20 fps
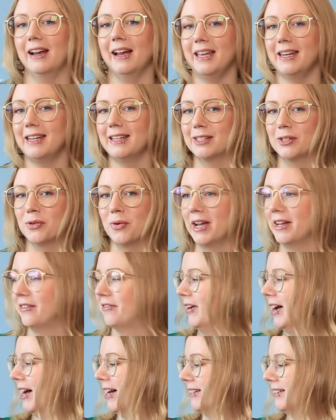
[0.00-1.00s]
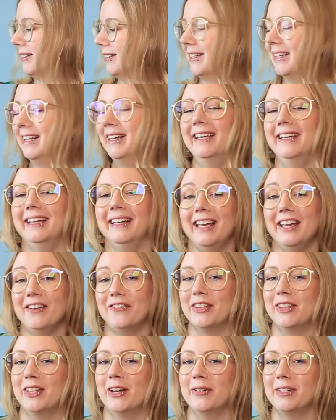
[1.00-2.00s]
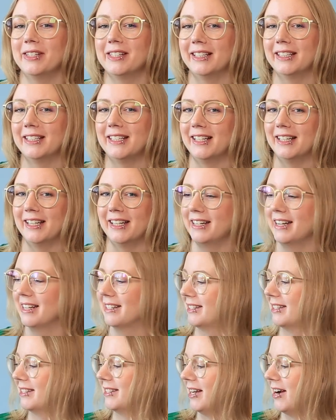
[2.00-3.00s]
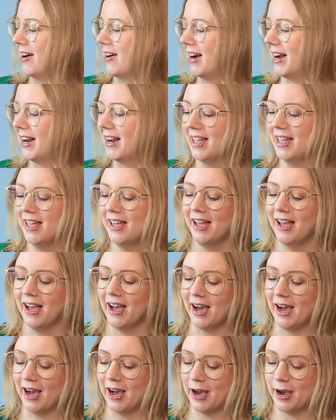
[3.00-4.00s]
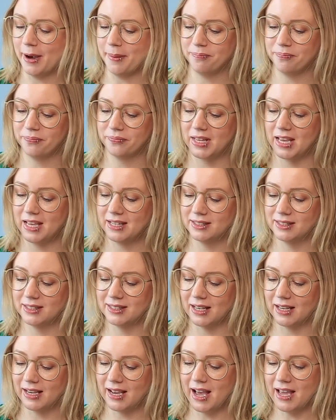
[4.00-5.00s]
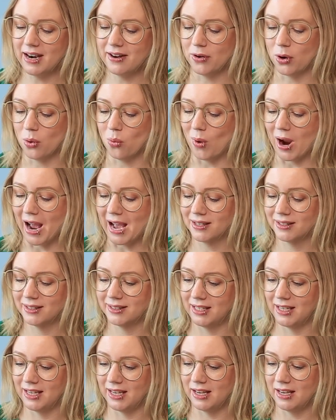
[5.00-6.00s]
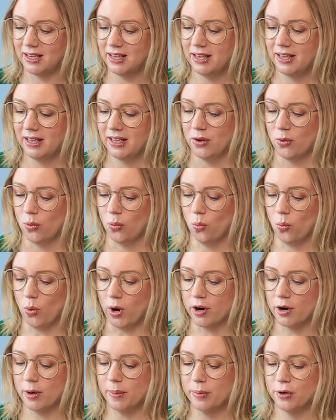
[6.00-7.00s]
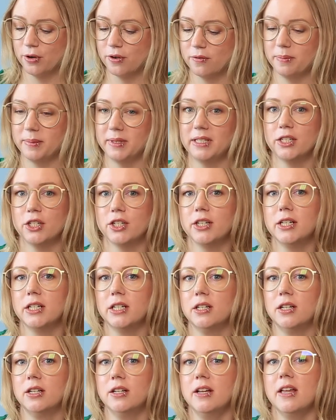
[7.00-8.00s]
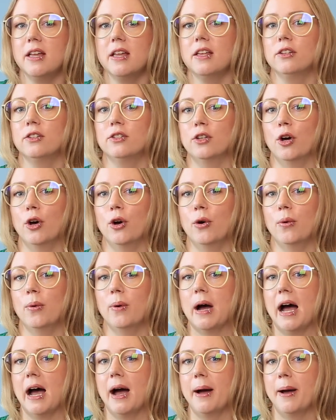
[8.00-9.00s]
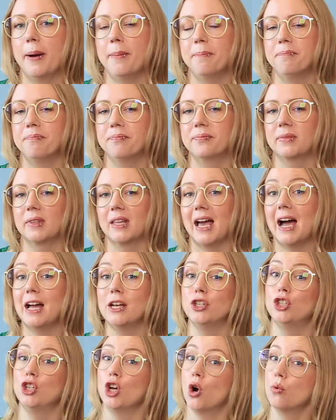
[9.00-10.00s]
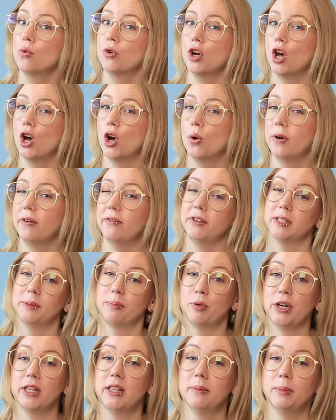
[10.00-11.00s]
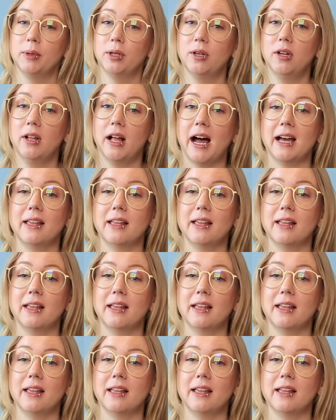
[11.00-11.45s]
It is quite fun, even though it's a little unnecessary. It's kind of a waxy, waterproof material, so I don't know if it's breathable.